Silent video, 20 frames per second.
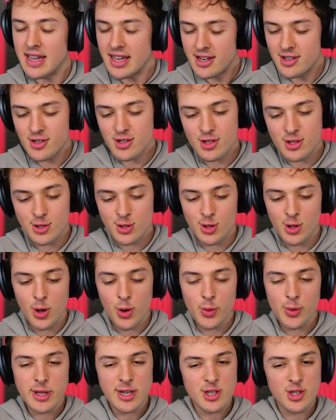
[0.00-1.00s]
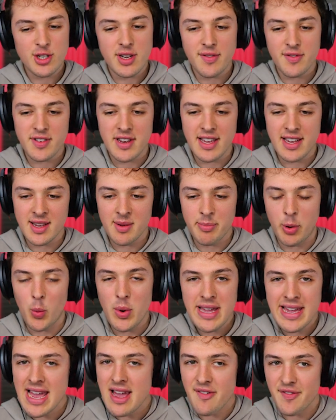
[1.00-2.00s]
It is just slowly shifting, but
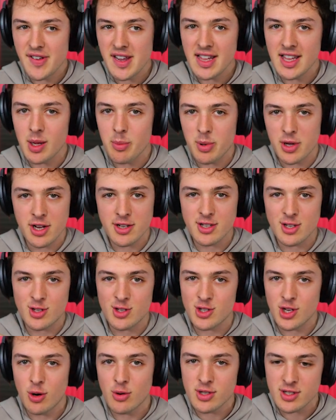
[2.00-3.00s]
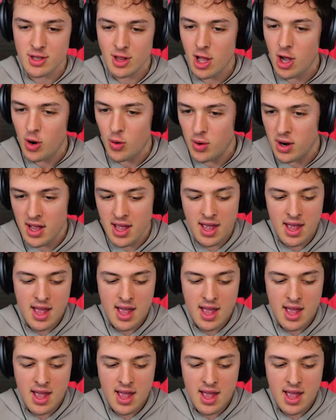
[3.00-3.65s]
we can't feel it because it's so slow.